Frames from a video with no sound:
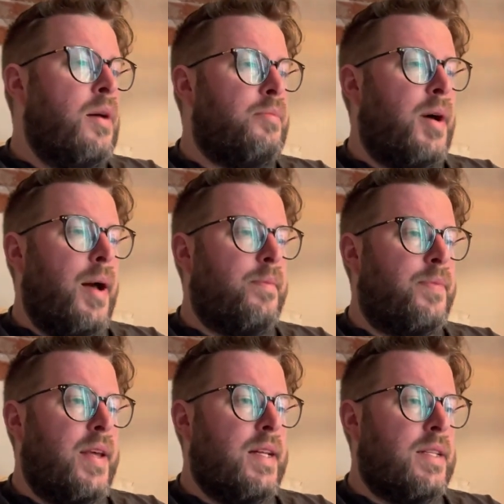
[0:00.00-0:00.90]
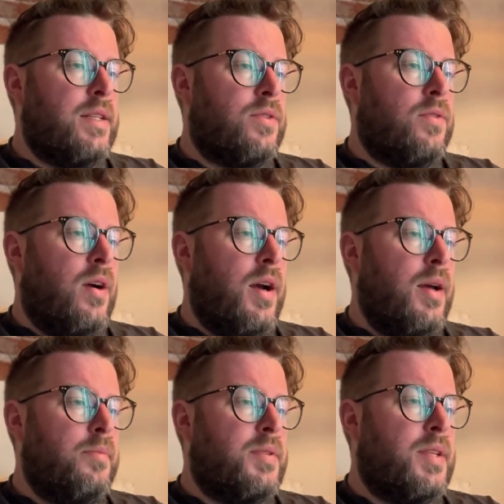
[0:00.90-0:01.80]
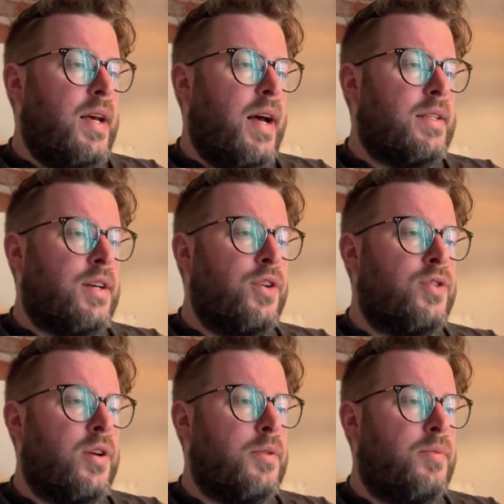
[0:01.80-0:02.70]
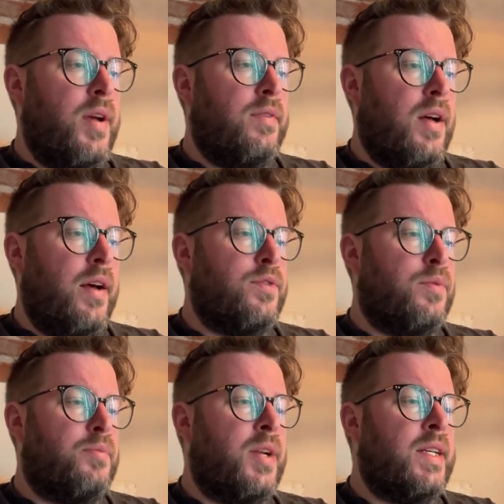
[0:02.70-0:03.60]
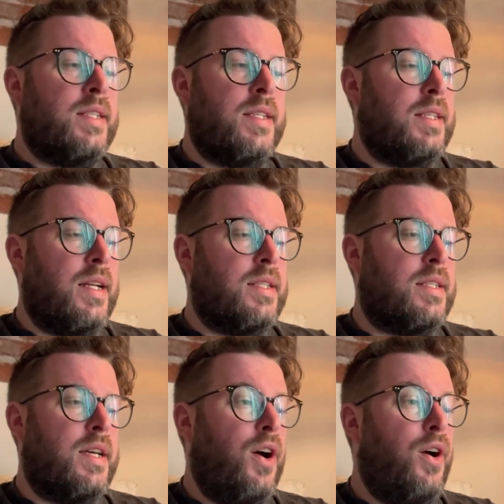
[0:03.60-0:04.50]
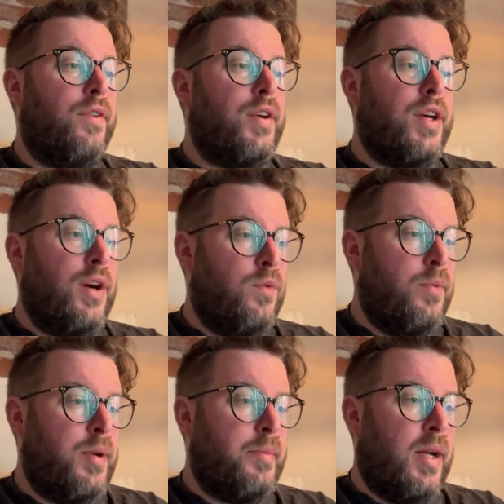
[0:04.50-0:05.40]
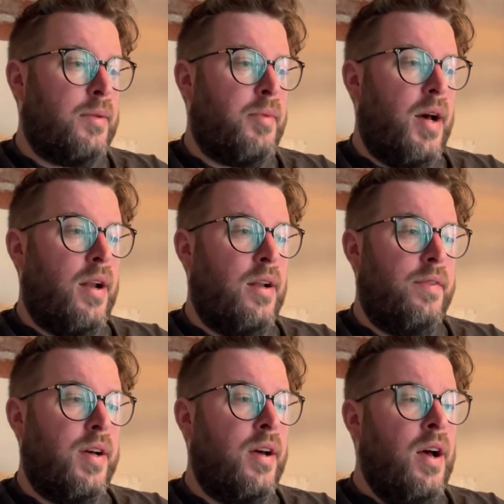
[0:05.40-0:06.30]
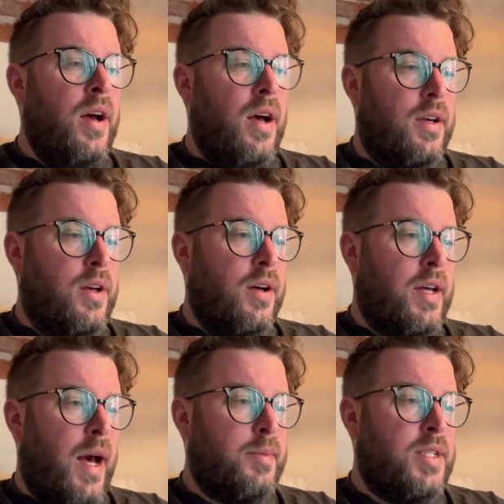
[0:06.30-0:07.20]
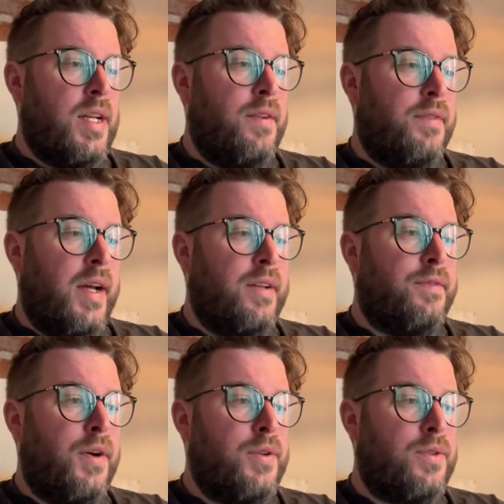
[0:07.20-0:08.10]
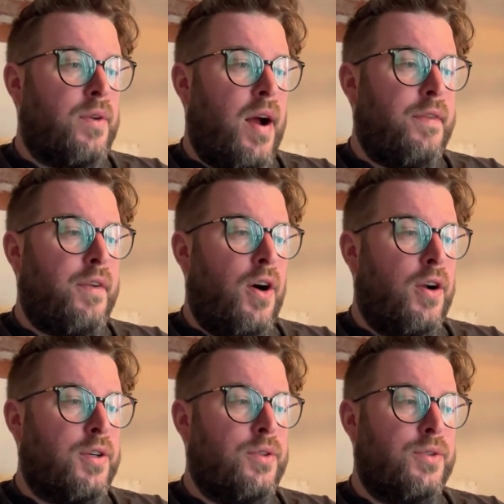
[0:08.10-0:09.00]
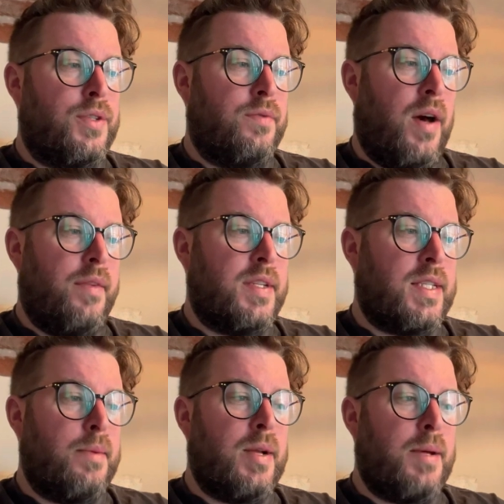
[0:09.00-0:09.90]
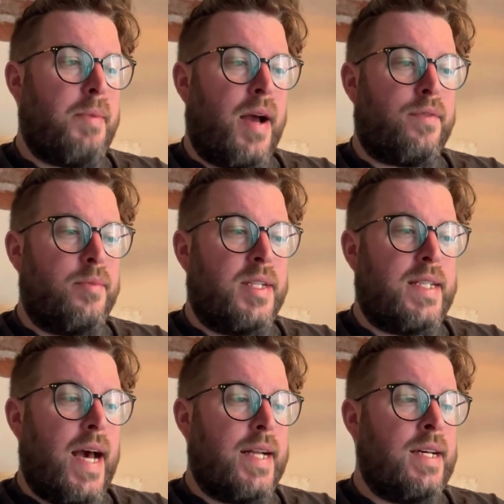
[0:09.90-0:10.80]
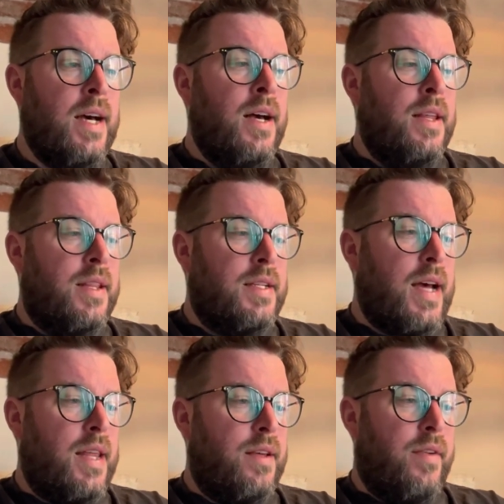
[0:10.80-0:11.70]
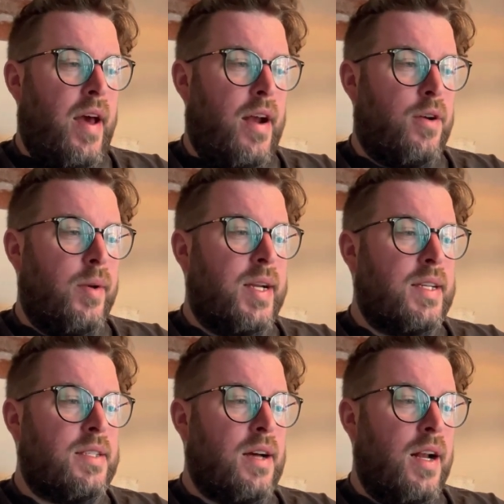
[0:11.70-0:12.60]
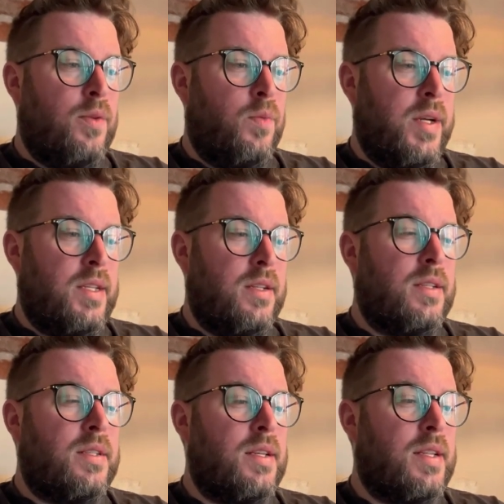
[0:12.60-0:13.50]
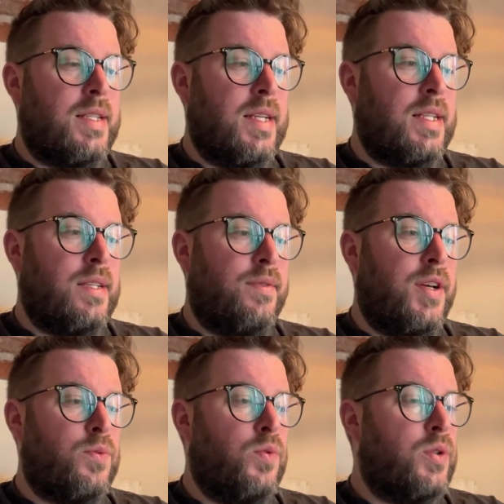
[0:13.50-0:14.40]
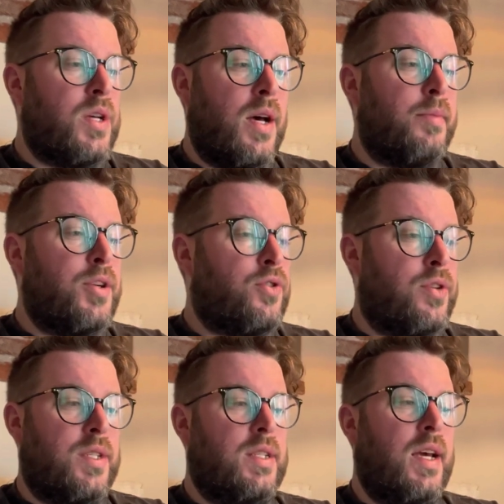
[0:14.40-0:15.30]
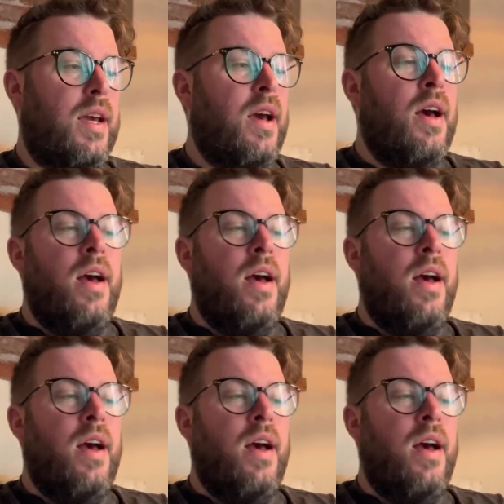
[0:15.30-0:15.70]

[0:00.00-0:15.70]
But it describes it as conjuring up the brief lives with brilliant intensity of a young woman abandoned by her lover, a girl captured in a faded photograph, a Holocaust survivor seemingly back from the dead, the death of a heroine, a silent witness to the city's first wartime atrocity.